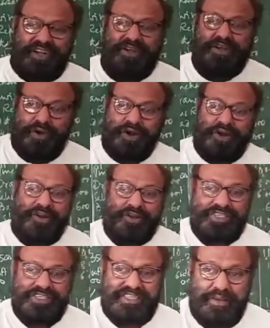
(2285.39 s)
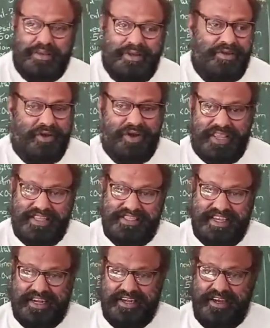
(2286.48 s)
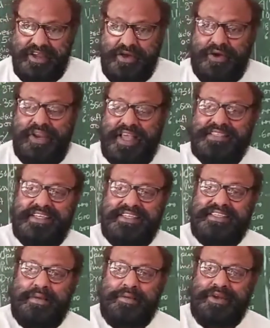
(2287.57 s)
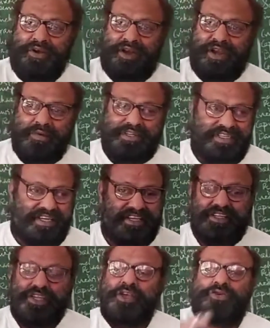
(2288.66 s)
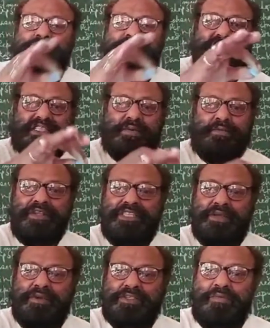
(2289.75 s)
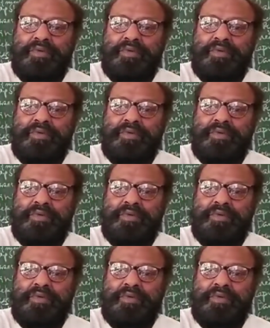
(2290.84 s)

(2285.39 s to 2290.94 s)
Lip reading: all incomes credit, all losses debit, all gains credit, all assets debit, all liabilities credit.